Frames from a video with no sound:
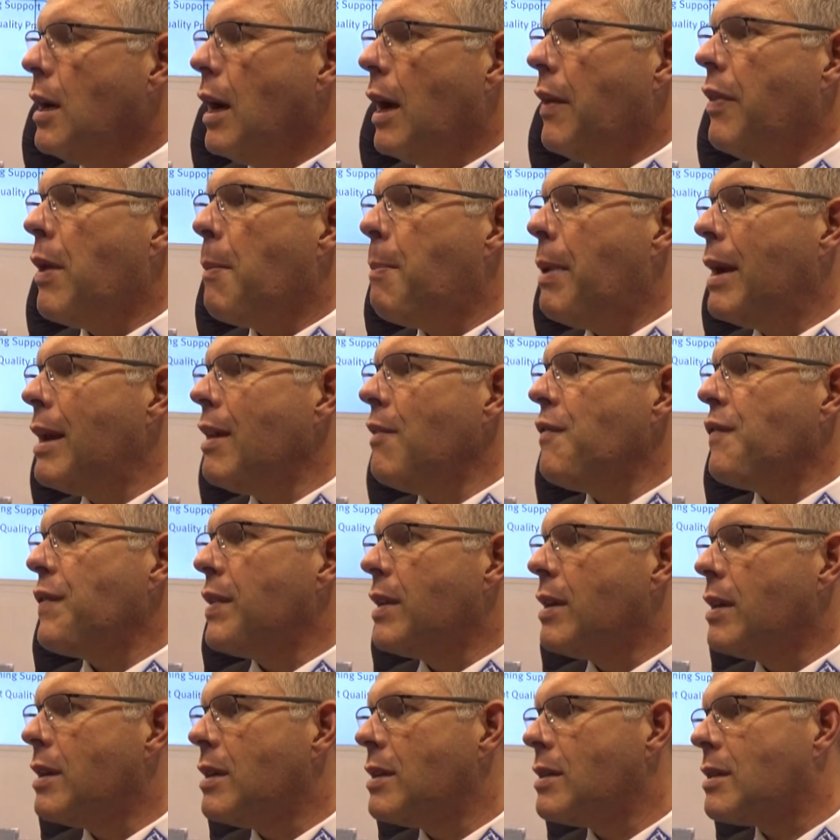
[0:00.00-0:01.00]
And the
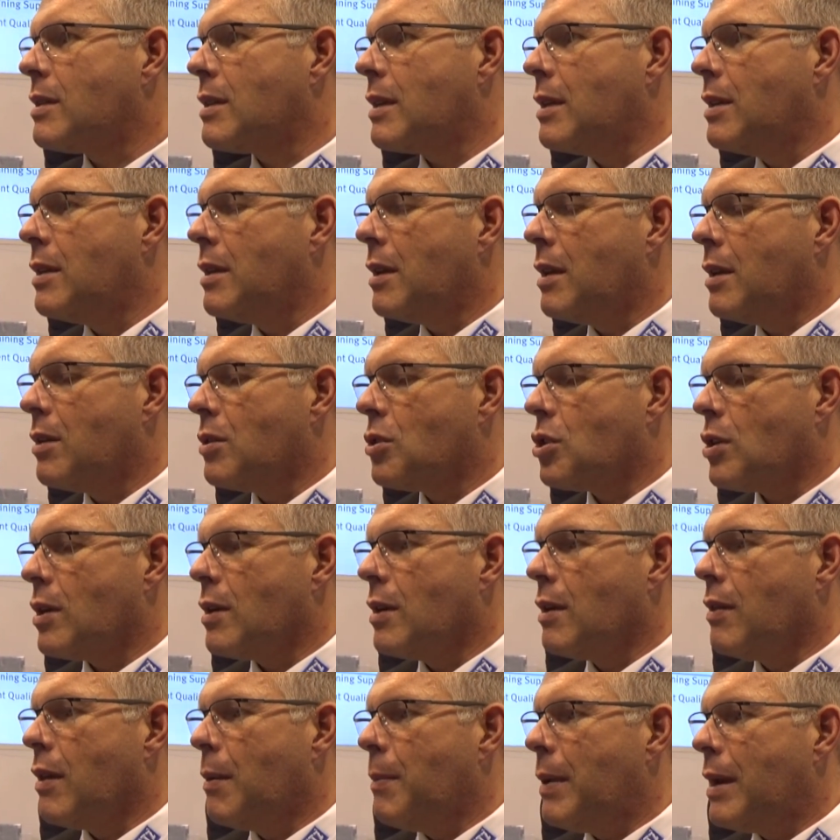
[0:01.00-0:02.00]
benefit is, in
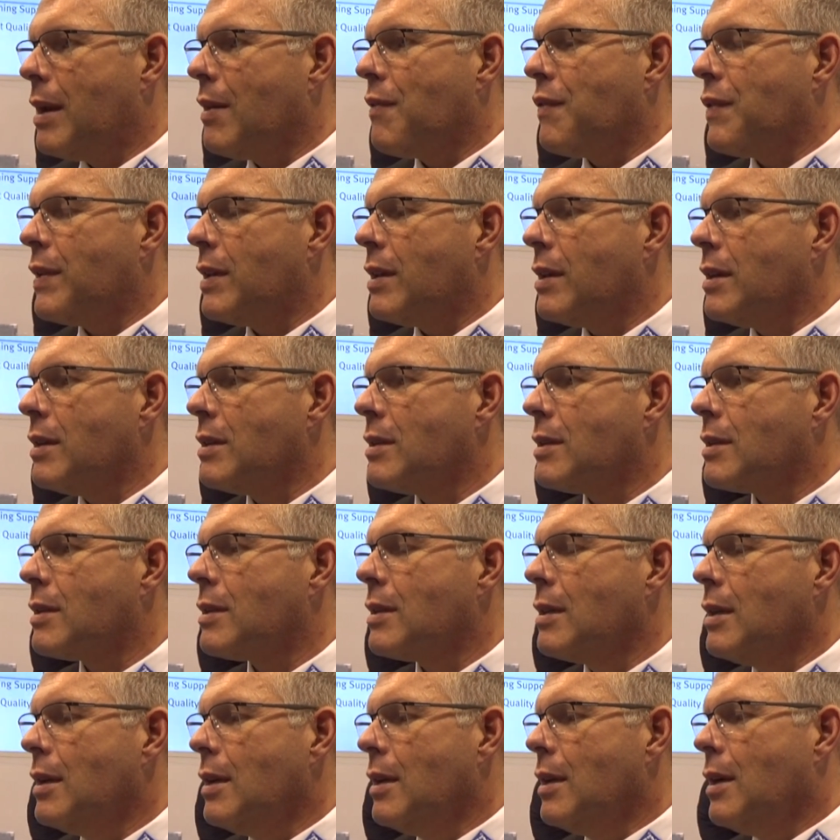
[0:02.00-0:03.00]
general,
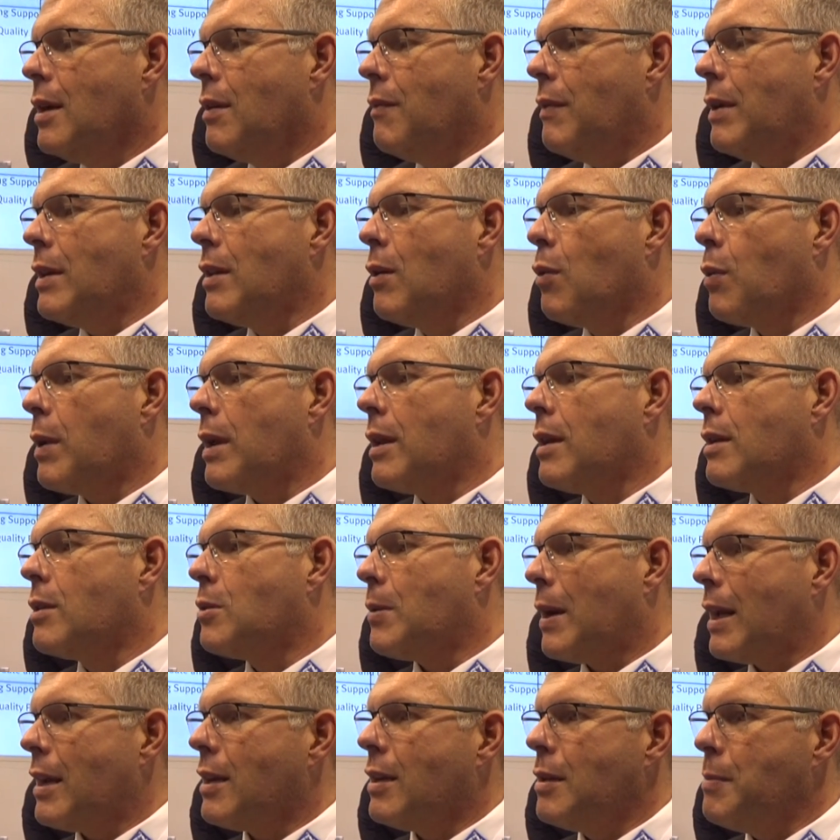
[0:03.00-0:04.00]
when you run a
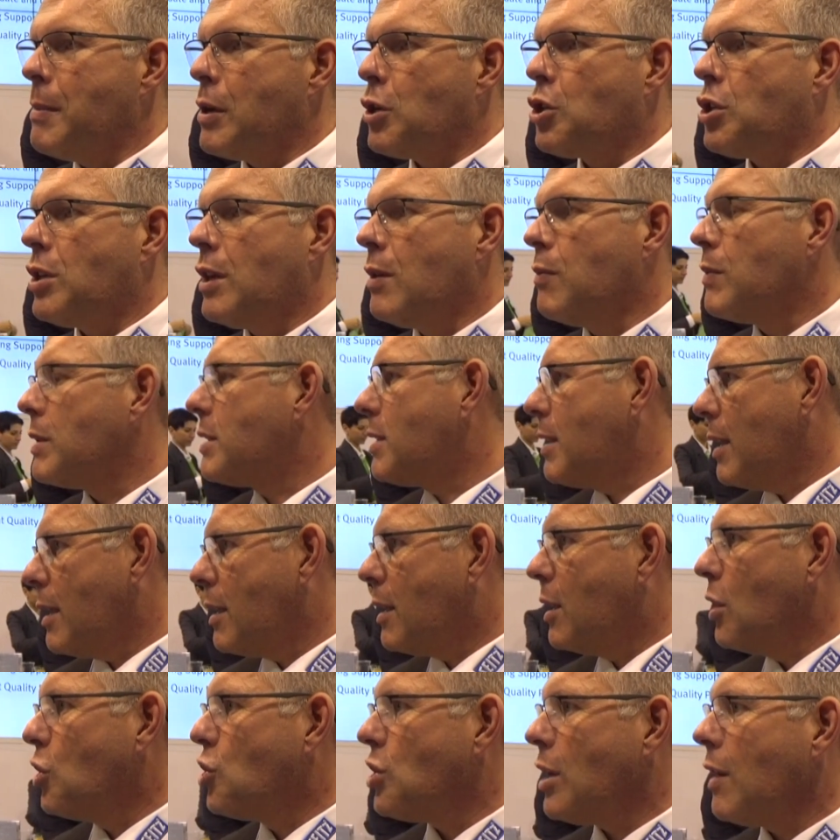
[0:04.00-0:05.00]
dry clean machine with 10
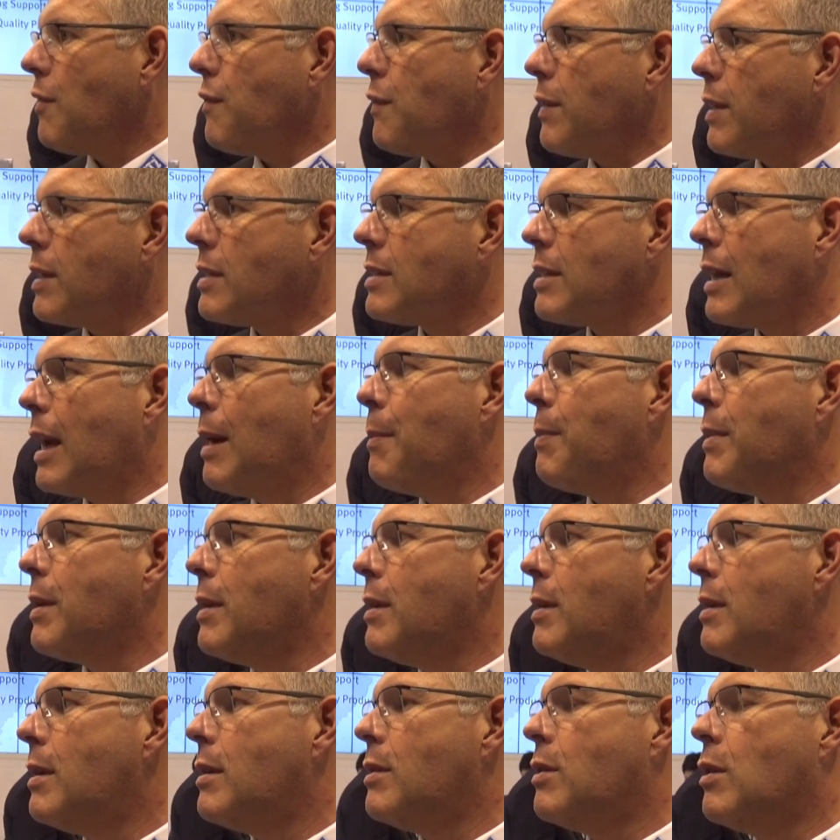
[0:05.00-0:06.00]
kJ, for example,
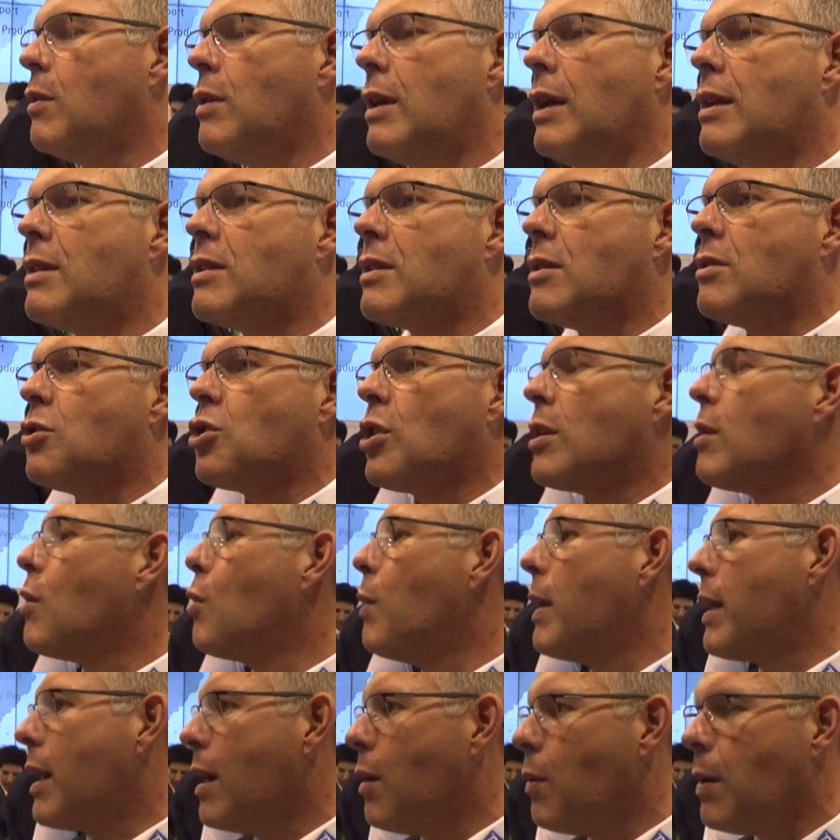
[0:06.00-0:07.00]
you need in general
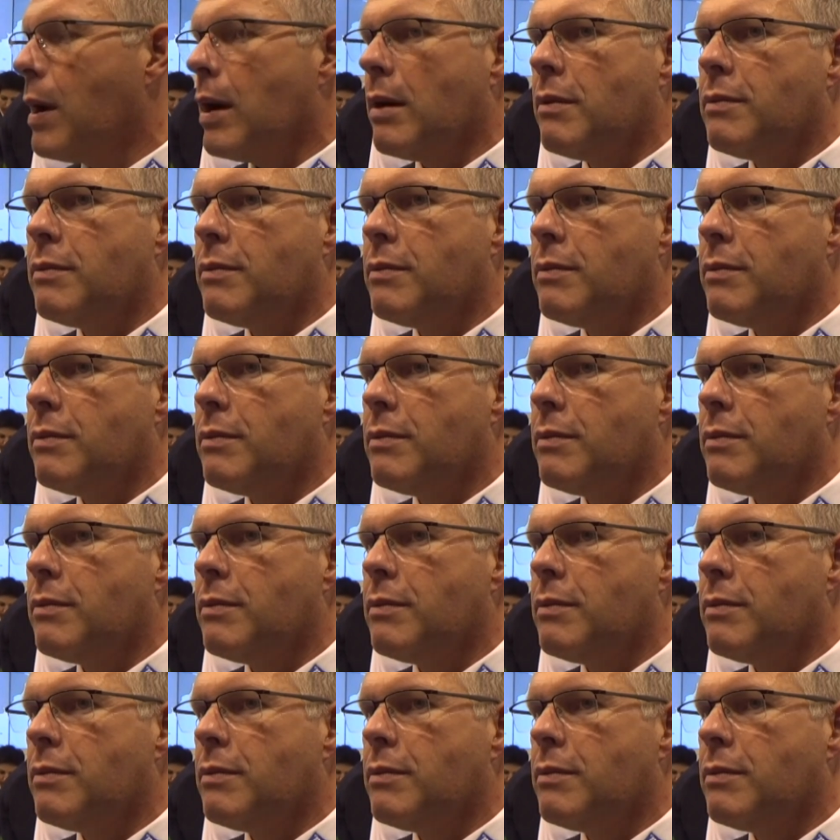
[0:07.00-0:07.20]
1 hour.